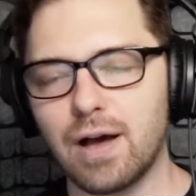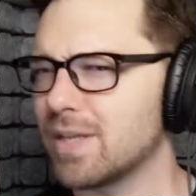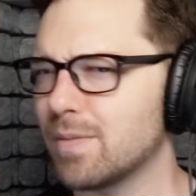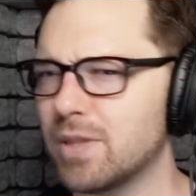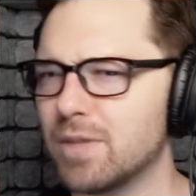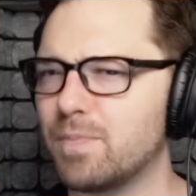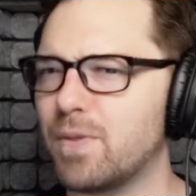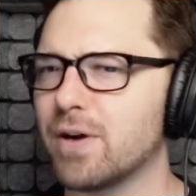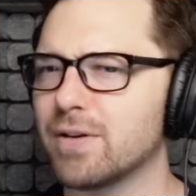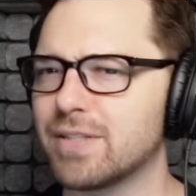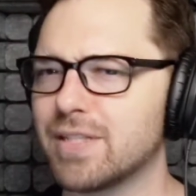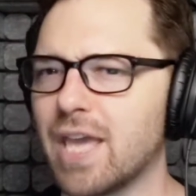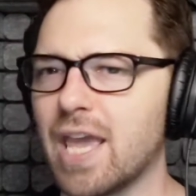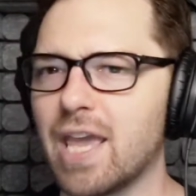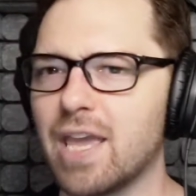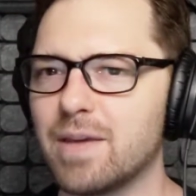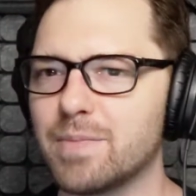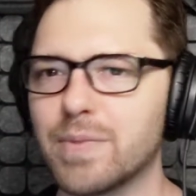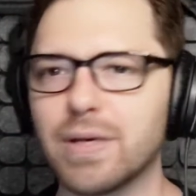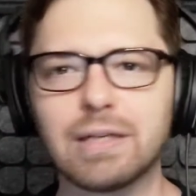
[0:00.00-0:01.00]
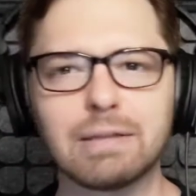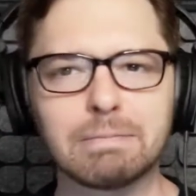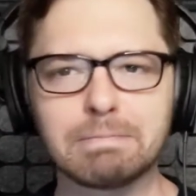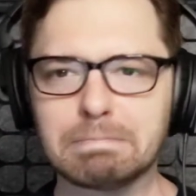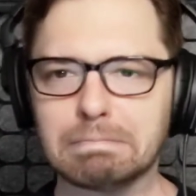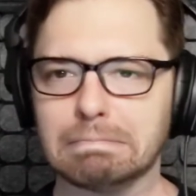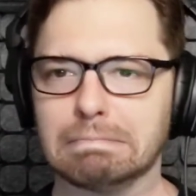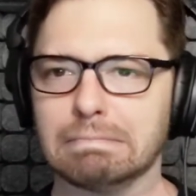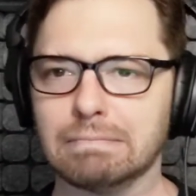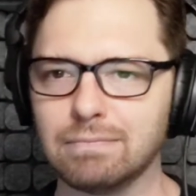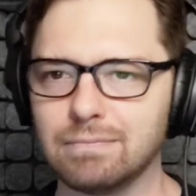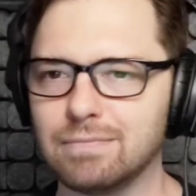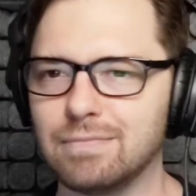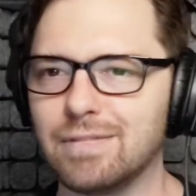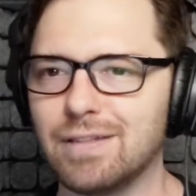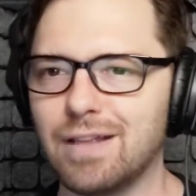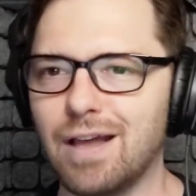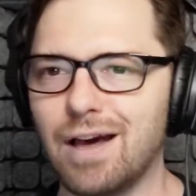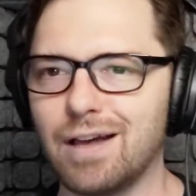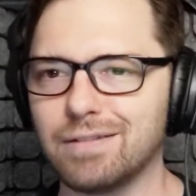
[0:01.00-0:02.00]
Some of the parts came
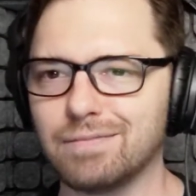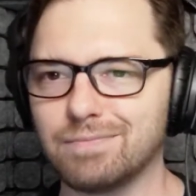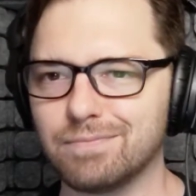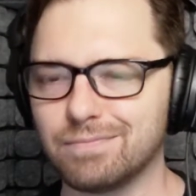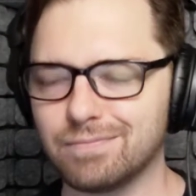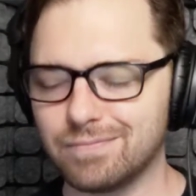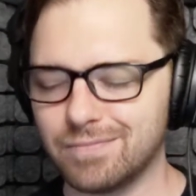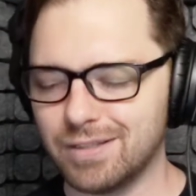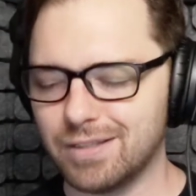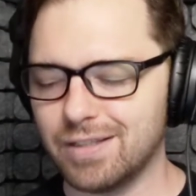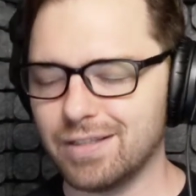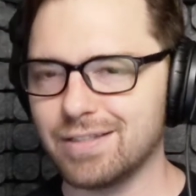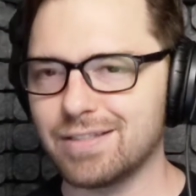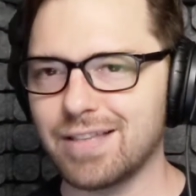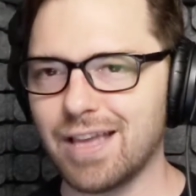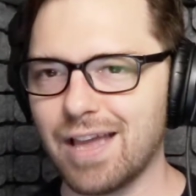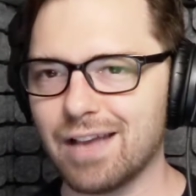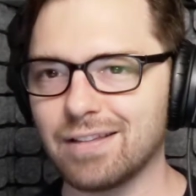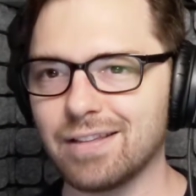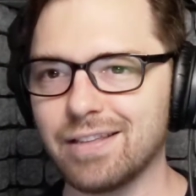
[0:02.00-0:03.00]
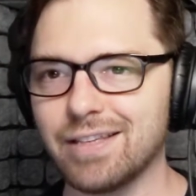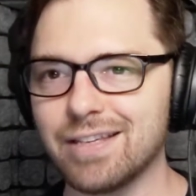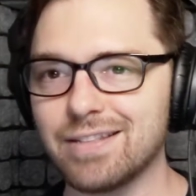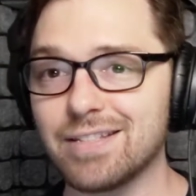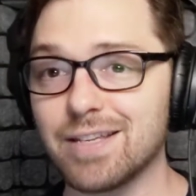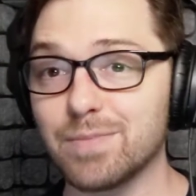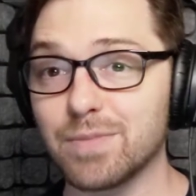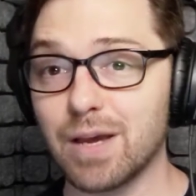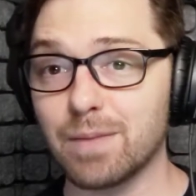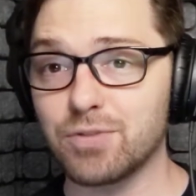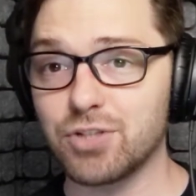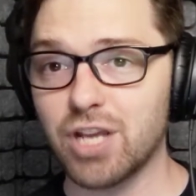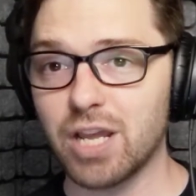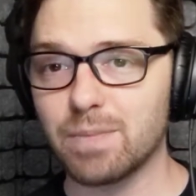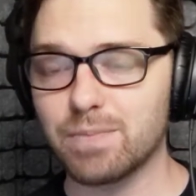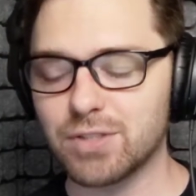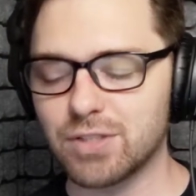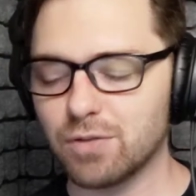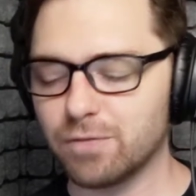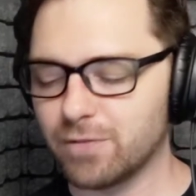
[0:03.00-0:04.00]
not exactly in tip-top
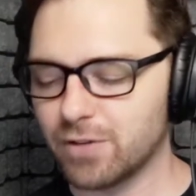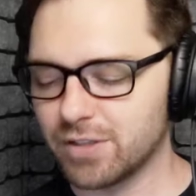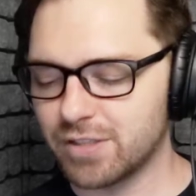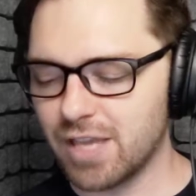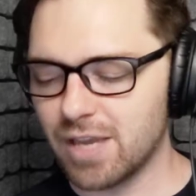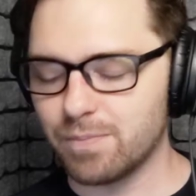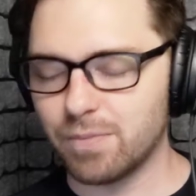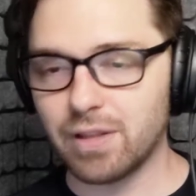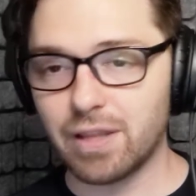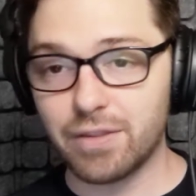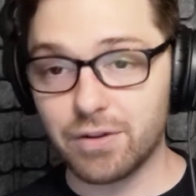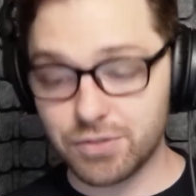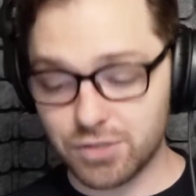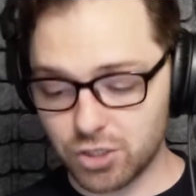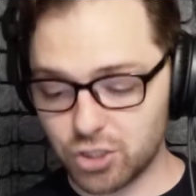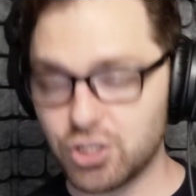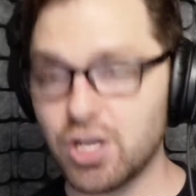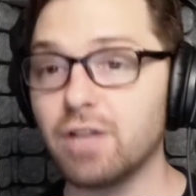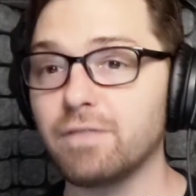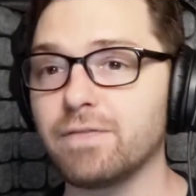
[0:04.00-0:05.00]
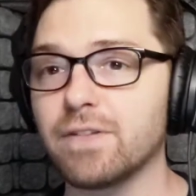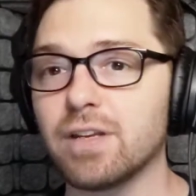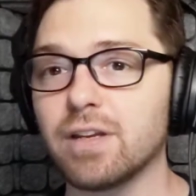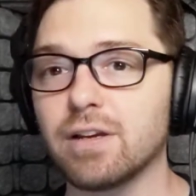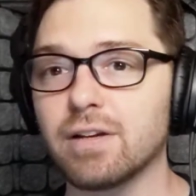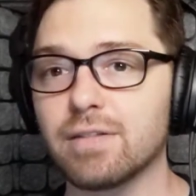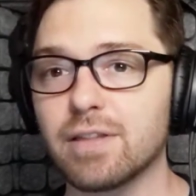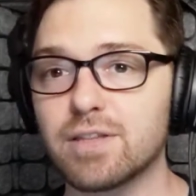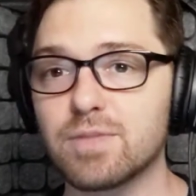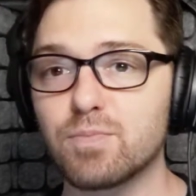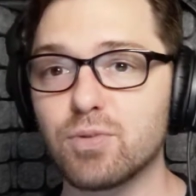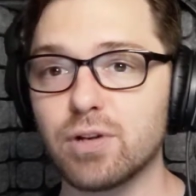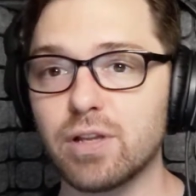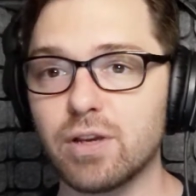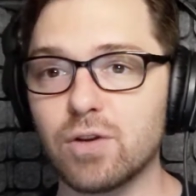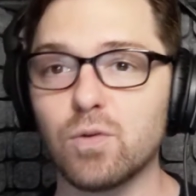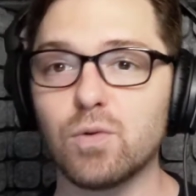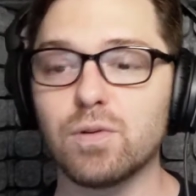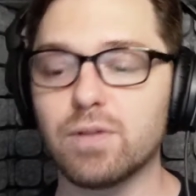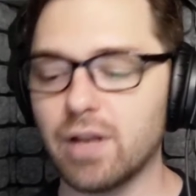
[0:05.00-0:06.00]
shape. So for example, there's a shelf in here that's
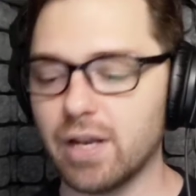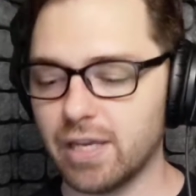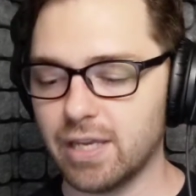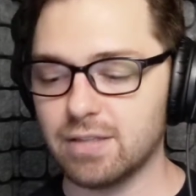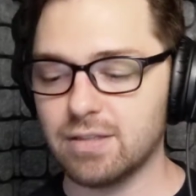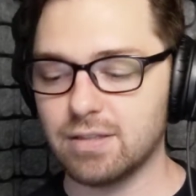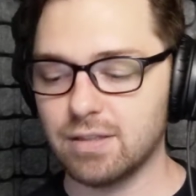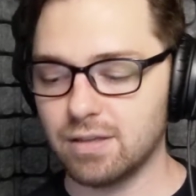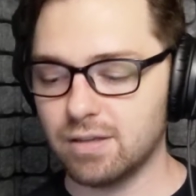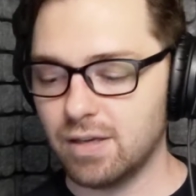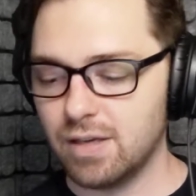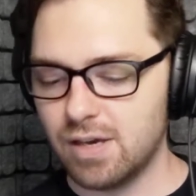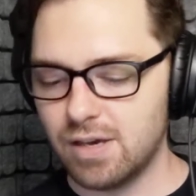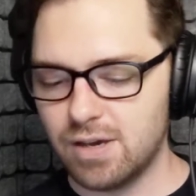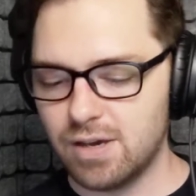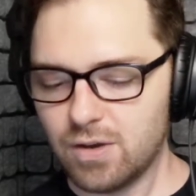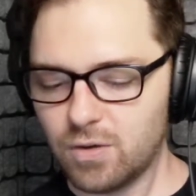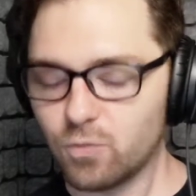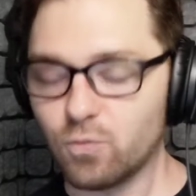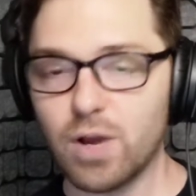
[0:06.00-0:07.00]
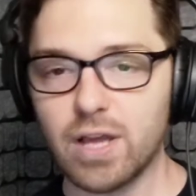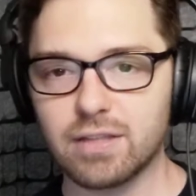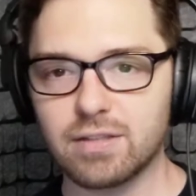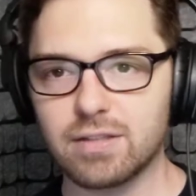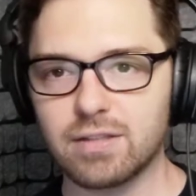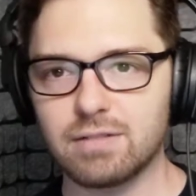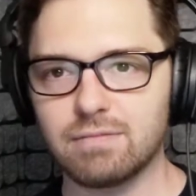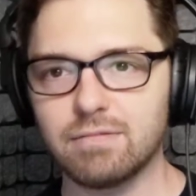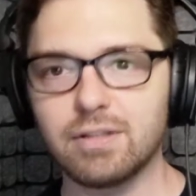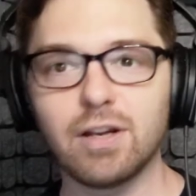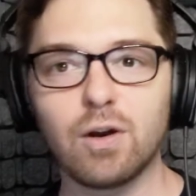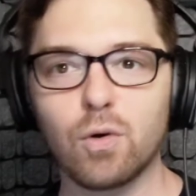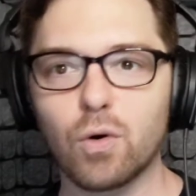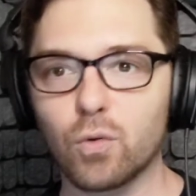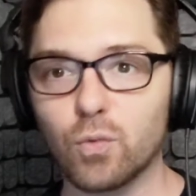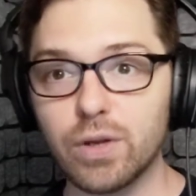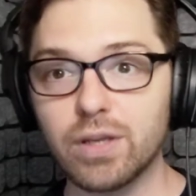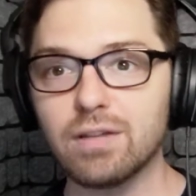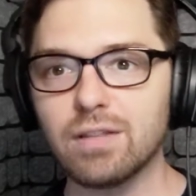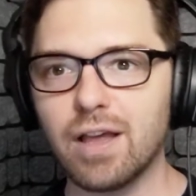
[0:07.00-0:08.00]
pretty cool that I get to rest,
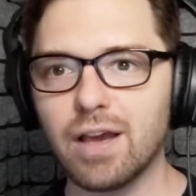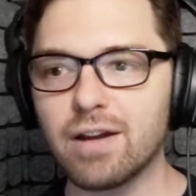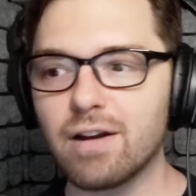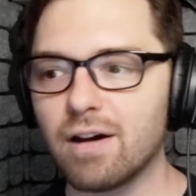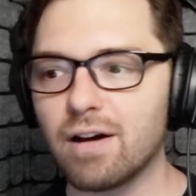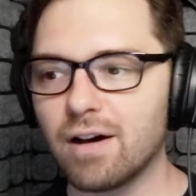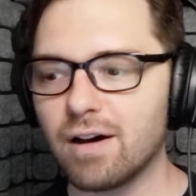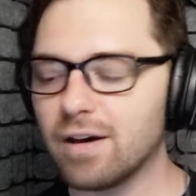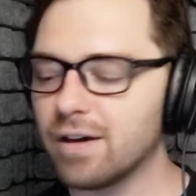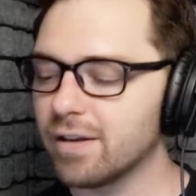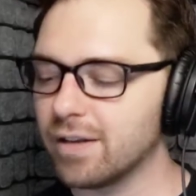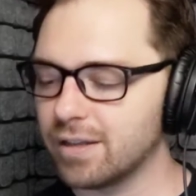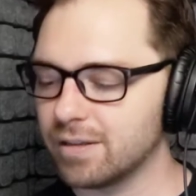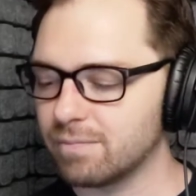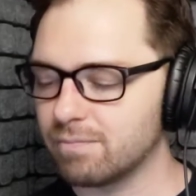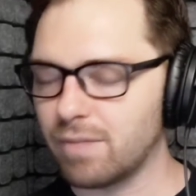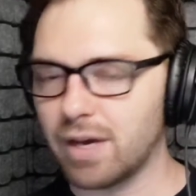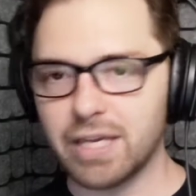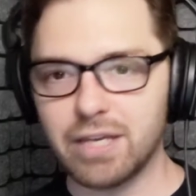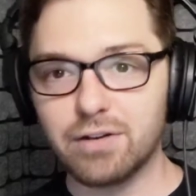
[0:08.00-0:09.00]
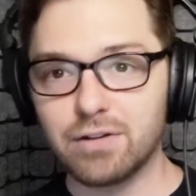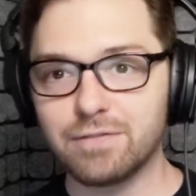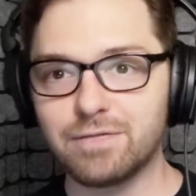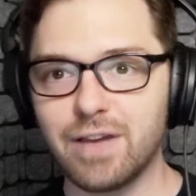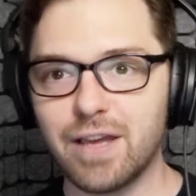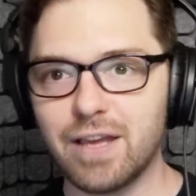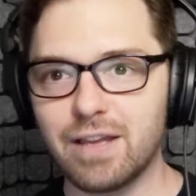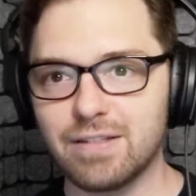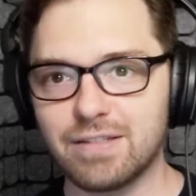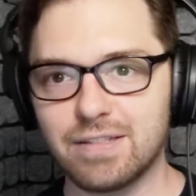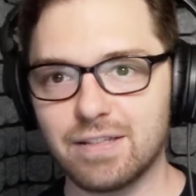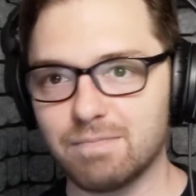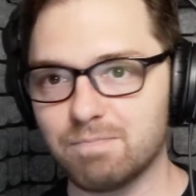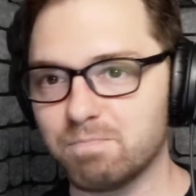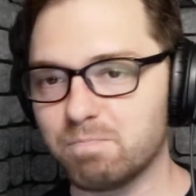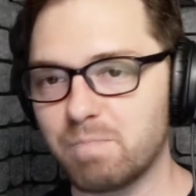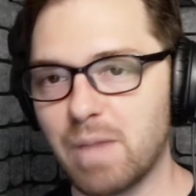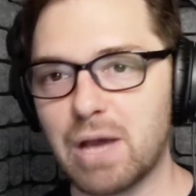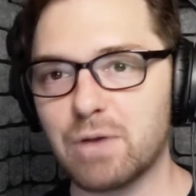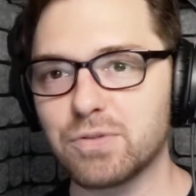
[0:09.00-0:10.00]
a ring light on and my interface
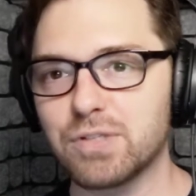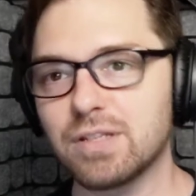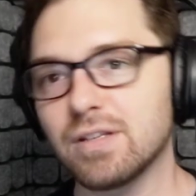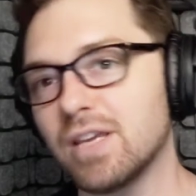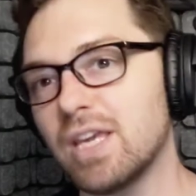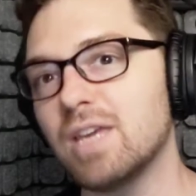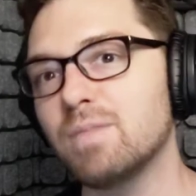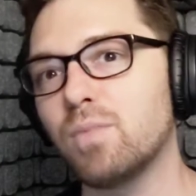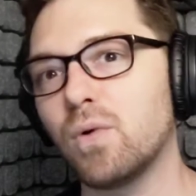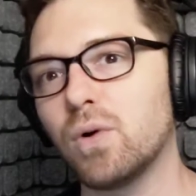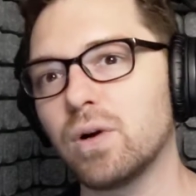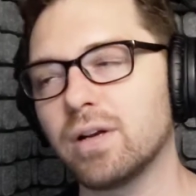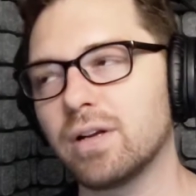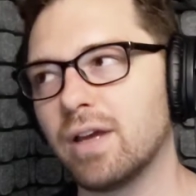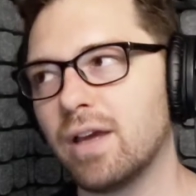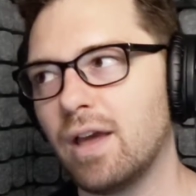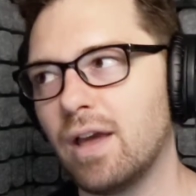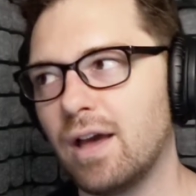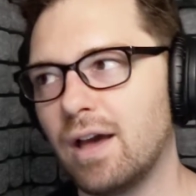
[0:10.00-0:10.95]
and mouse and keyboard.